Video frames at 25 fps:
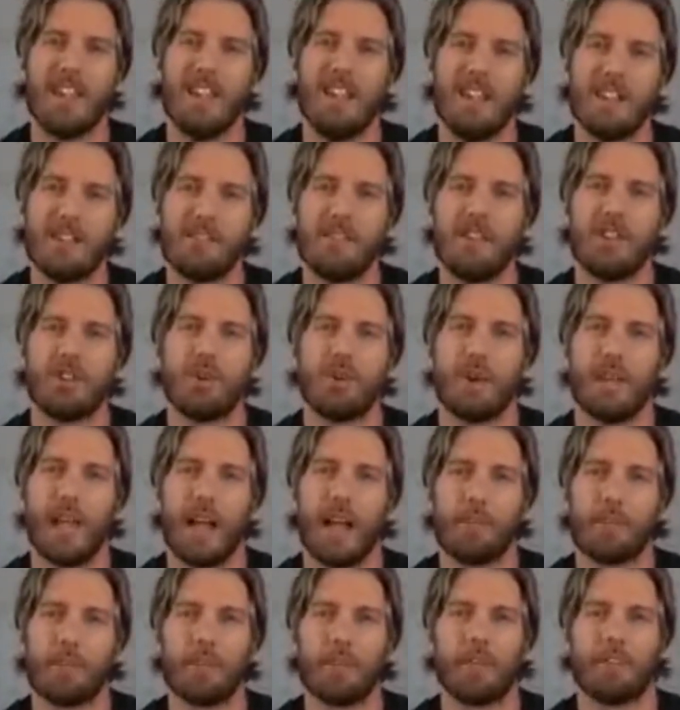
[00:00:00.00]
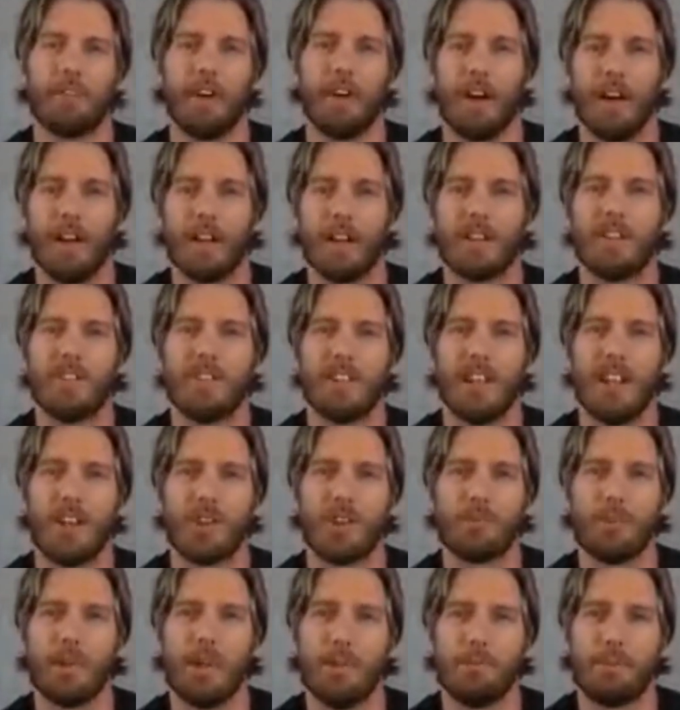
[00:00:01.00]
individually amplified and
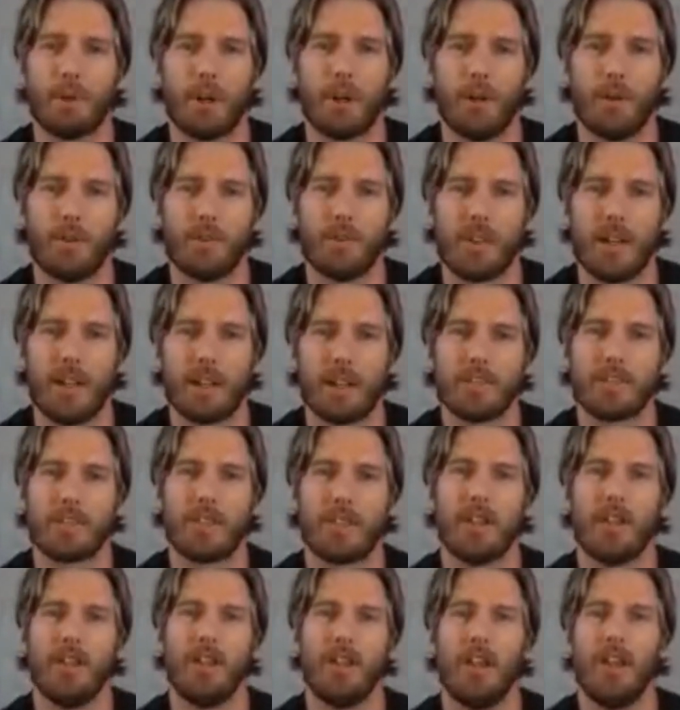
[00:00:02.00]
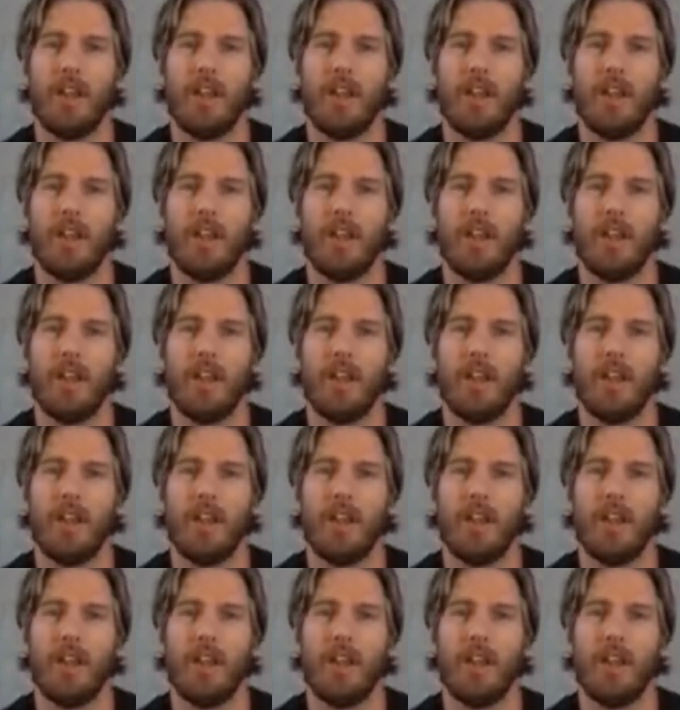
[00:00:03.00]
DSP processed.